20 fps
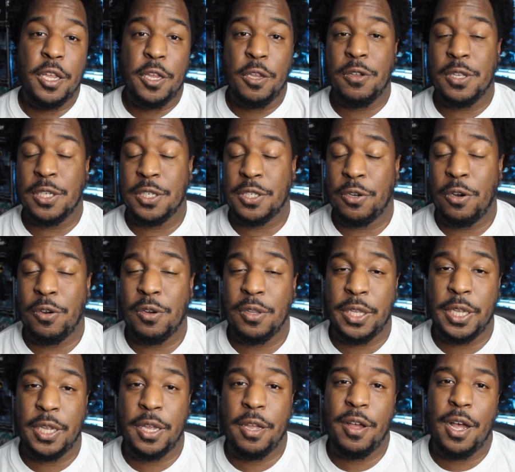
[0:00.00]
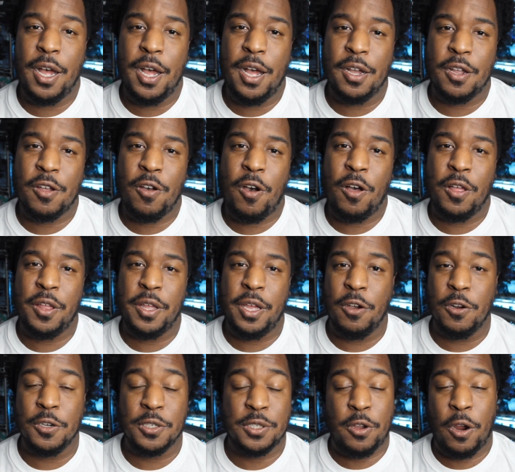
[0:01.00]
You can certainly uh, call
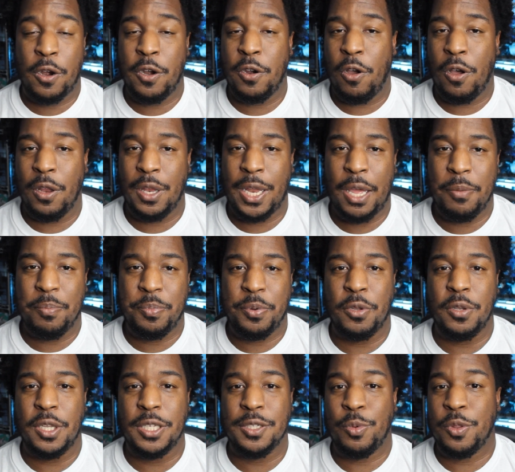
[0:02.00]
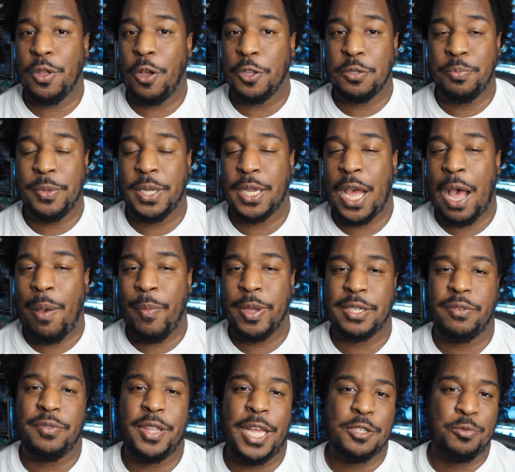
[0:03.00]
or start an online pull list with Ultimate
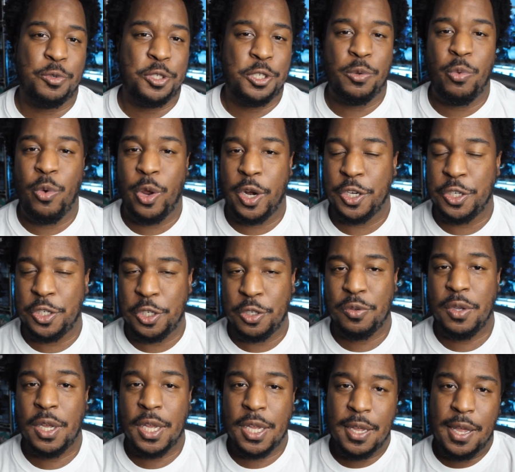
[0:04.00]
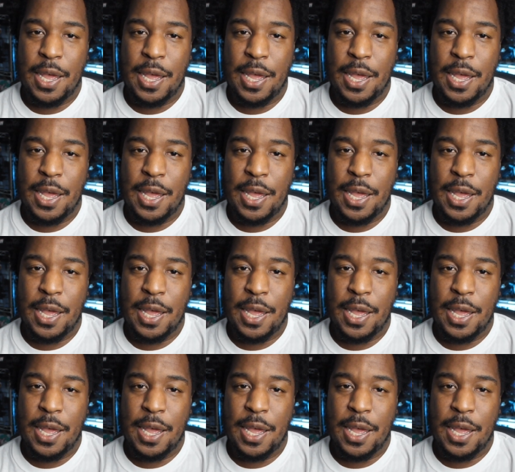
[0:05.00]
Comics if that's what you want to do.